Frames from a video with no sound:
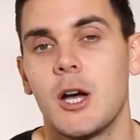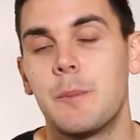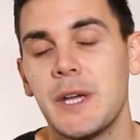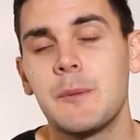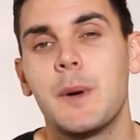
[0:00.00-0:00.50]
A
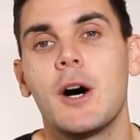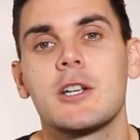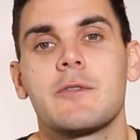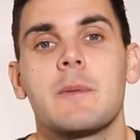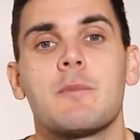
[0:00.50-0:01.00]
big part
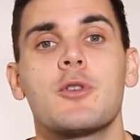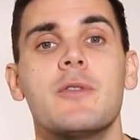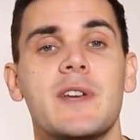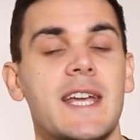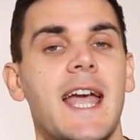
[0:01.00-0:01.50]
of
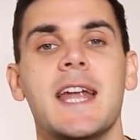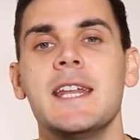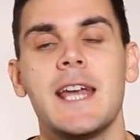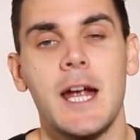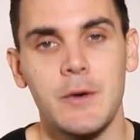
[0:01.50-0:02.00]
improving
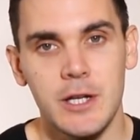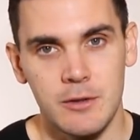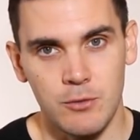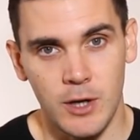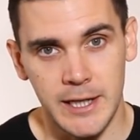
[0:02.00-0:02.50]
any area
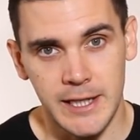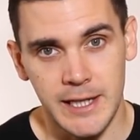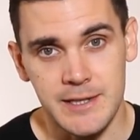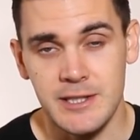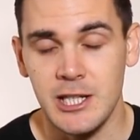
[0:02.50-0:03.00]
of riding
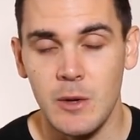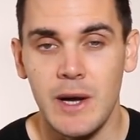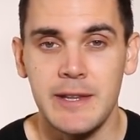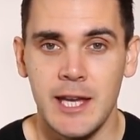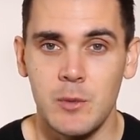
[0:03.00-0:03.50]
is to go
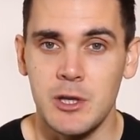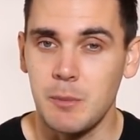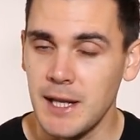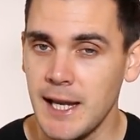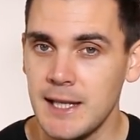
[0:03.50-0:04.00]
out there with a
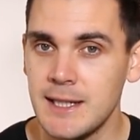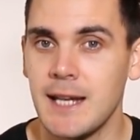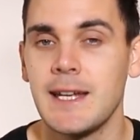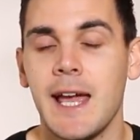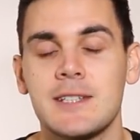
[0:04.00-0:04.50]
plan
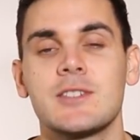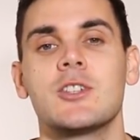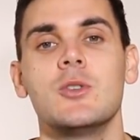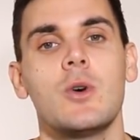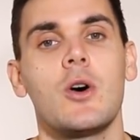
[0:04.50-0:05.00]
and
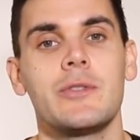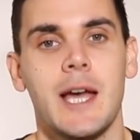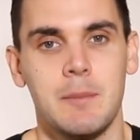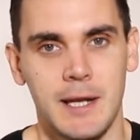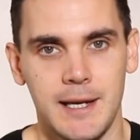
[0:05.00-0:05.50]
execute on
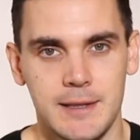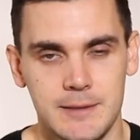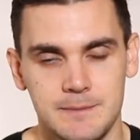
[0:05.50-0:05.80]
that plan.